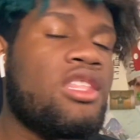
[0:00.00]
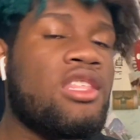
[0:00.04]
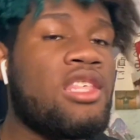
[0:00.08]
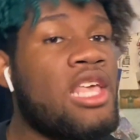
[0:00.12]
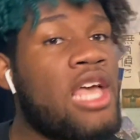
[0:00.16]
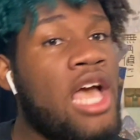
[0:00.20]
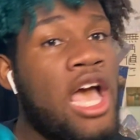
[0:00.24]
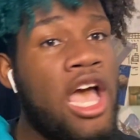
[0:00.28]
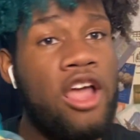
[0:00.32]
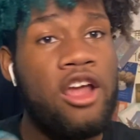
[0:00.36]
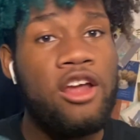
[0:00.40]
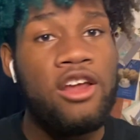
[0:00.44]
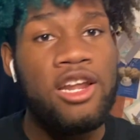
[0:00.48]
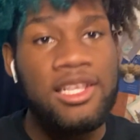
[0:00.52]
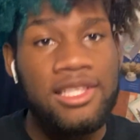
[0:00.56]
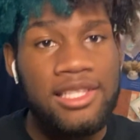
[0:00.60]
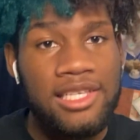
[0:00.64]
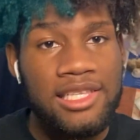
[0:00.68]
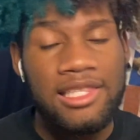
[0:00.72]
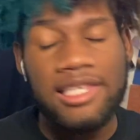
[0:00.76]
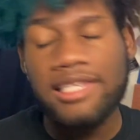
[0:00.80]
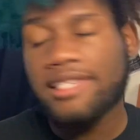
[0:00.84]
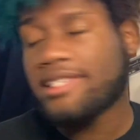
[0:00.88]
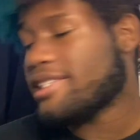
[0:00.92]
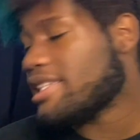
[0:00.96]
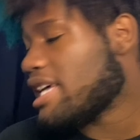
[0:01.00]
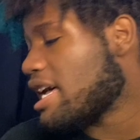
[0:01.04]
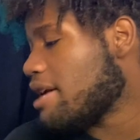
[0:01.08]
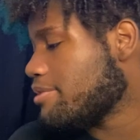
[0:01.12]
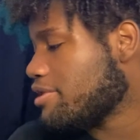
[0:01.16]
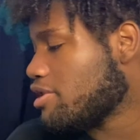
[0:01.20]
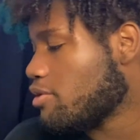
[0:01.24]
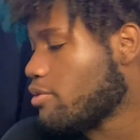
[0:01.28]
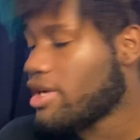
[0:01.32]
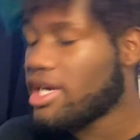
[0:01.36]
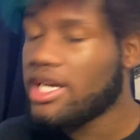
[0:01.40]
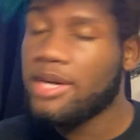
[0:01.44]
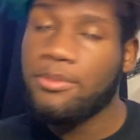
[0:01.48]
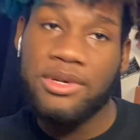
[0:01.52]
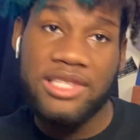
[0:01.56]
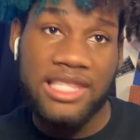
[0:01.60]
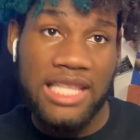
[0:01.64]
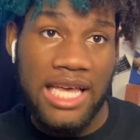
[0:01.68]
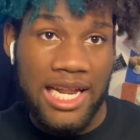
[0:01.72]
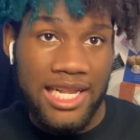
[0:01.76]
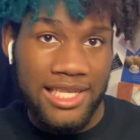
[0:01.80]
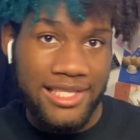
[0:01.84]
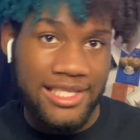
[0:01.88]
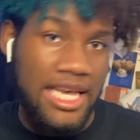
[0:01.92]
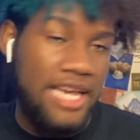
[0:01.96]
I already did this step, so we're going to put
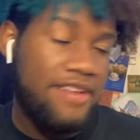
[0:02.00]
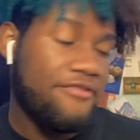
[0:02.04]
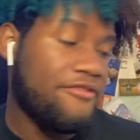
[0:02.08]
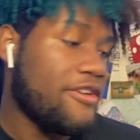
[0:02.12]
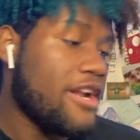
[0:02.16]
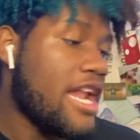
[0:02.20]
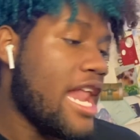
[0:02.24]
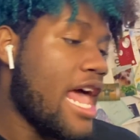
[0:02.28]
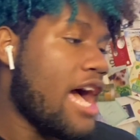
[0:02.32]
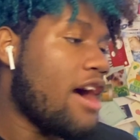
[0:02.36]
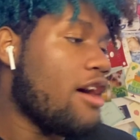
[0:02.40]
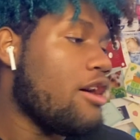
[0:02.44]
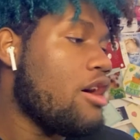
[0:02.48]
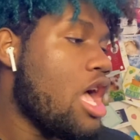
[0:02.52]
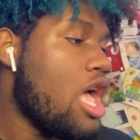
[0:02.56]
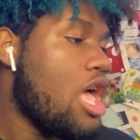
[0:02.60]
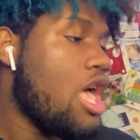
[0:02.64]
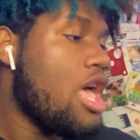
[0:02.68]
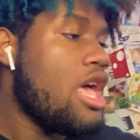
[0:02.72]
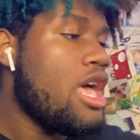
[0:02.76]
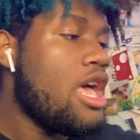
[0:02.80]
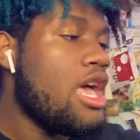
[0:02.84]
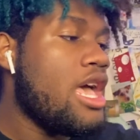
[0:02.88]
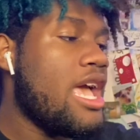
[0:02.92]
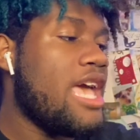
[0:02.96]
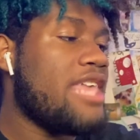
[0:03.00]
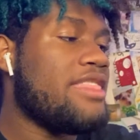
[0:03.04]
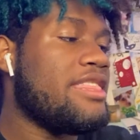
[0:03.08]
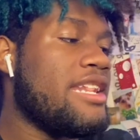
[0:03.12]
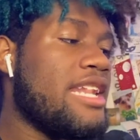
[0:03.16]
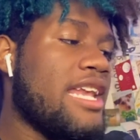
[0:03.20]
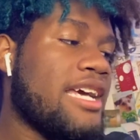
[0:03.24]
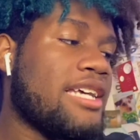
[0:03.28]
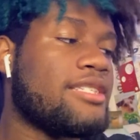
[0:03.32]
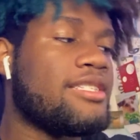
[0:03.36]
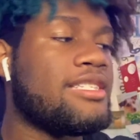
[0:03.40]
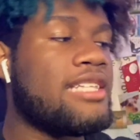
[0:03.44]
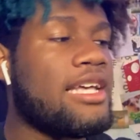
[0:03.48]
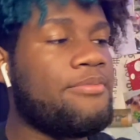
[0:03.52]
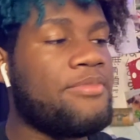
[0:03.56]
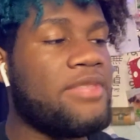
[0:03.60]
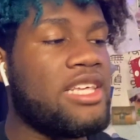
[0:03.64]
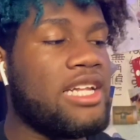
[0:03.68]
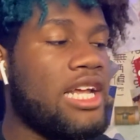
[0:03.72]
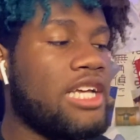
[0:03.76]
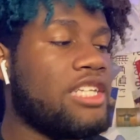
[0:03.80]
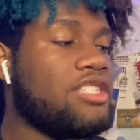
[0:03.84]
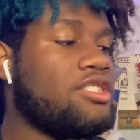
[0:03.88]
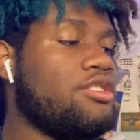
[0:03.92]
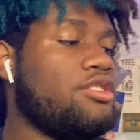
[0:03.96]
that aside for now. And the next step
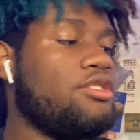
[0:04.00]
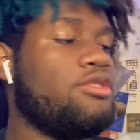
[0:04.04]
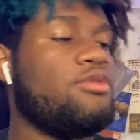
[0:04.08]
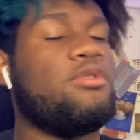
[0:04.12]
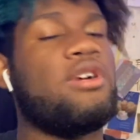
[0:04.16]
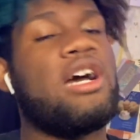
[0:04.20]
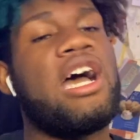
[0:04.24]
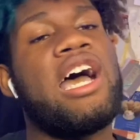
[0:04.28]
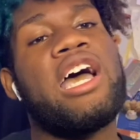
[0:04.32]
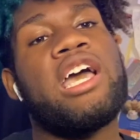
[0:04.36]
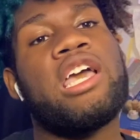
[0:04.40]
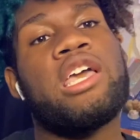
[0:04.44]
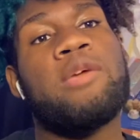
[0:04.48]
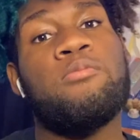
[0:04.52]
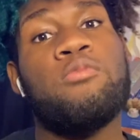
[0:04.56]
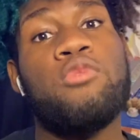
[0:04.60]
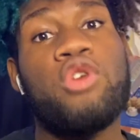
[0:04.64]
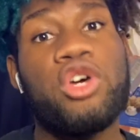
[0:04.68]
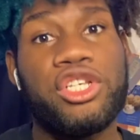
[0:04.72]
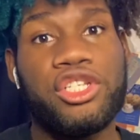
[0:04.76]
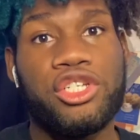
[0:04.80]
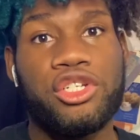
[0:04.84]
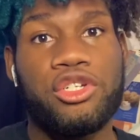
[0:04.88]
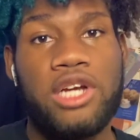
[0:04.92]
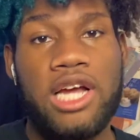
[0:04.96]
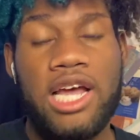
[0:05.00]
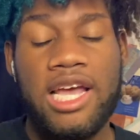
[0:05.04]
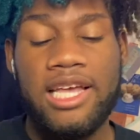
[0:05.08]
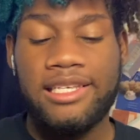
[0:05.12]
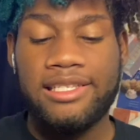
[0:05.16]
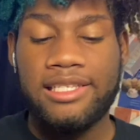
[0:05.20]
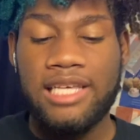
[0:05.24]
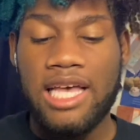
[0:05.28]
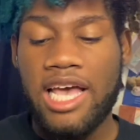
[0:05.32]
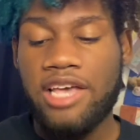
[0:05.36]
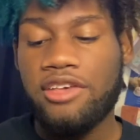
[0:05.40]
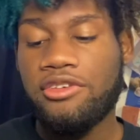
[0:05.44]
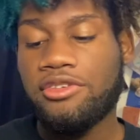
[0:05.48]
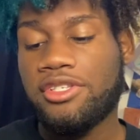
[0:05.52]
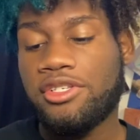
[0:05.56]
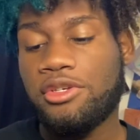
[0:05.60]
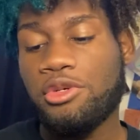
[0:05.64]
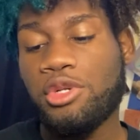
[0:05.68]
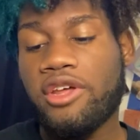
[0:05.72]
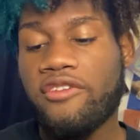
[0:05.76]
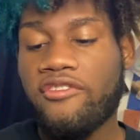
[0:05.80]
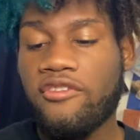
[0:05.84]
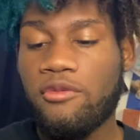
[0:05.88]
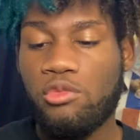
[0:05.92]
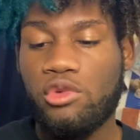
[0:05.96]
that I do, I moisturize. I use
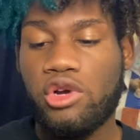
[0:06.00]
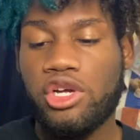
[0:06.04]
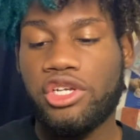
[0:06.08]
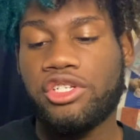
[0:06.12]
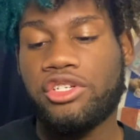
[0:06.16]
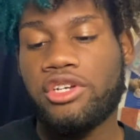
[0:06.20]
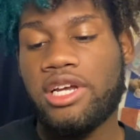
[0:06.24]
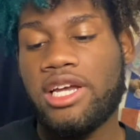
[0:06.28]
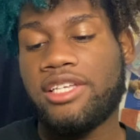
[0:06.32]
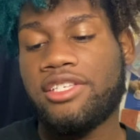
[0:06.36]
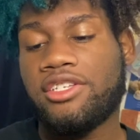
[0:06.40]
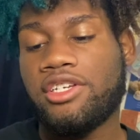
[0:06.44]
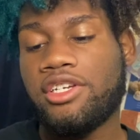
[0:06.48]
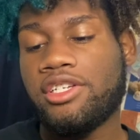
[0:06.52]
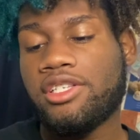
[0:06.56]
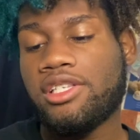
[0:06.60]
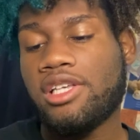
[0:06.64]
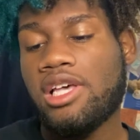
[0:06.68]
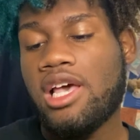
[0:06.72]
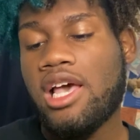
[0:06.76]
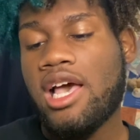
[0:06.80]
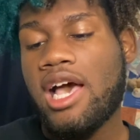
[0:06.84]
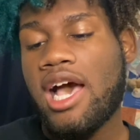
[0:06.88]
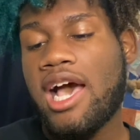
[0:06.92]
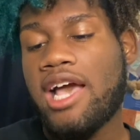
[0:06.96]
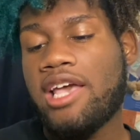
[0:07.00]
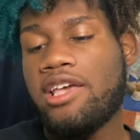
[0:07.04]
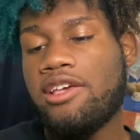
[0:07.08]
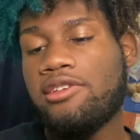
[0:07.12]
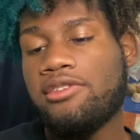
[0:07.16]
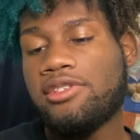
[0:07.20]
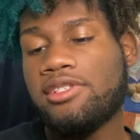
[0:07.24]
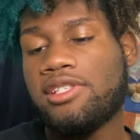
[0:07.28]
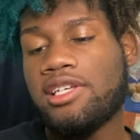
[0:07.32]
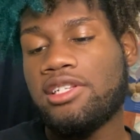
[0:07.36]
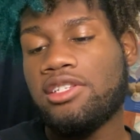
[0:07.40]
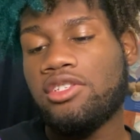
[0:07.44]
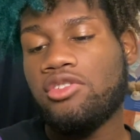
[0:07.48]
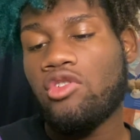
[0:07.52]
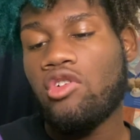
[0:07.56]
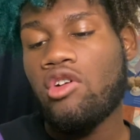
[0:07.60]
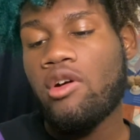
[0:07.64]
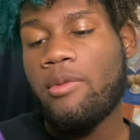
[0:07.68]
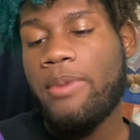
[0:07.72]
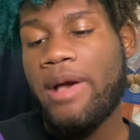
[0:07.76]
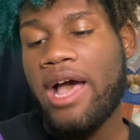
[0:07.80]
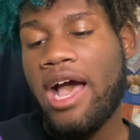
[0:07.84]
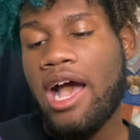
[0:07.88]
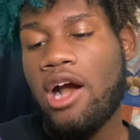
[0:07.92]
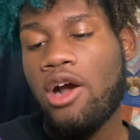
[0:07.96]
two different moisturizers. I use the
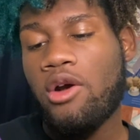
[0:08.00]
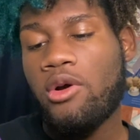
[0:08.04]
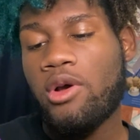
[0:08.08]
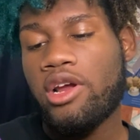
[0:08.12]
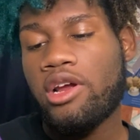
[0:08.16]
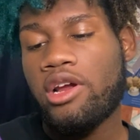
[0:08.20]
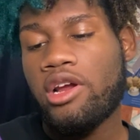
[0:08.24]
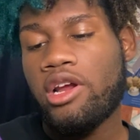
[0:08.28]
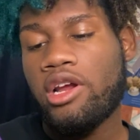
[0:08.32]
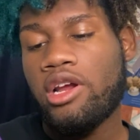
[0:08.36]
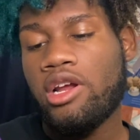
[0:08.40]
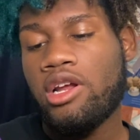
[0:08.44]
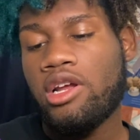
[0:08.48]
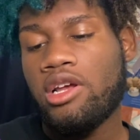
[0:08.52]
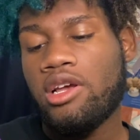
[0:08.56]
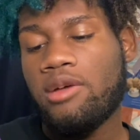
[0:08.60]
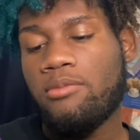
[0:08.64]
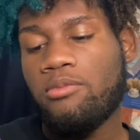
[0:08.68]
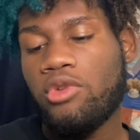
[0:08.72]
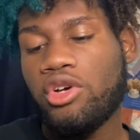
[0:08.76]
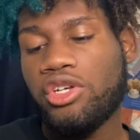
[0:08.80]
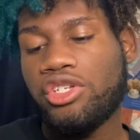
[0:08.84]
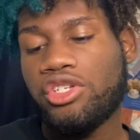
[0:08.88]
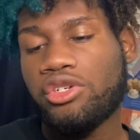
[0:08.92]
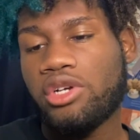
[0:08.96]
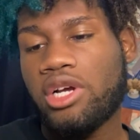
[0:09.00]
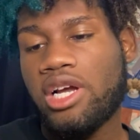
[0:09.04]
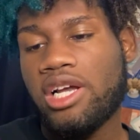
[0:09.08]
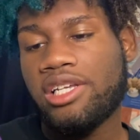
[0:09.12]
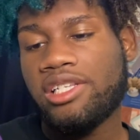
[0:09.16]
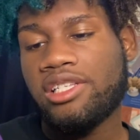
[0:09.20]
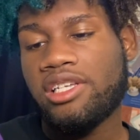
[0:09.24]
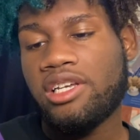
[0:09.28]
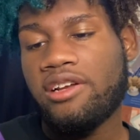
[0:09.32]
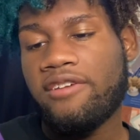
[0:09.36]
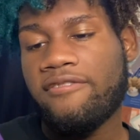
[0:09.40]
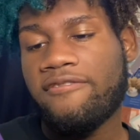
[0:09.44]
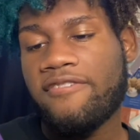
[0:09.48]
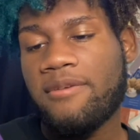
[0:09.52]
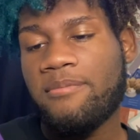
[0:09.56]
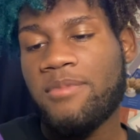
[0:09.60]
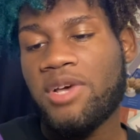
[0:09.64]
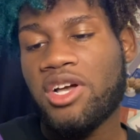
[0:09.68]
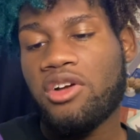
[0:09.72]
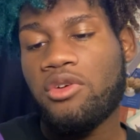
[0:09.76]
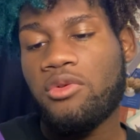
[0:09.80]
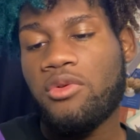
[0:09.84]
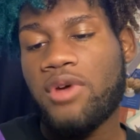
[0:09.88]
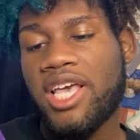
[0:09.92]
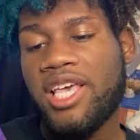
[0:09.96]
Dual Power Moisturizer from
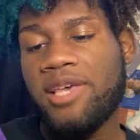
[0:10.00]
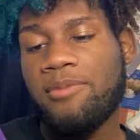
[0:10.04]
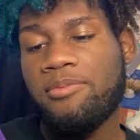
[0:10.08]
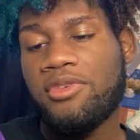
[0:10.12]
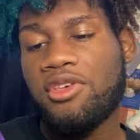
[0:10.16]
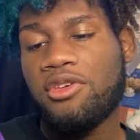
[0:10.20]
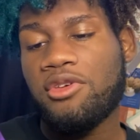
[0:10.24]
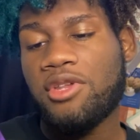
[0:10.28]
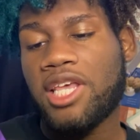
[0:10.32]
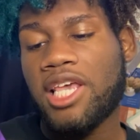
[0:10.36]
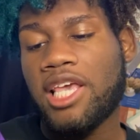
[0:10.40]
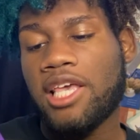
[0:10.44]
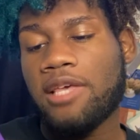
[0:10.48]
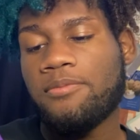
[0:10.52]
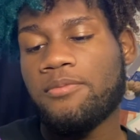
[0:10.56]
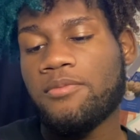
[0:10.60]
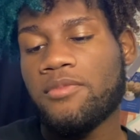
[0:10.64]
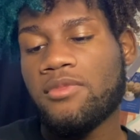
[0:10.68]
Equate Beauty.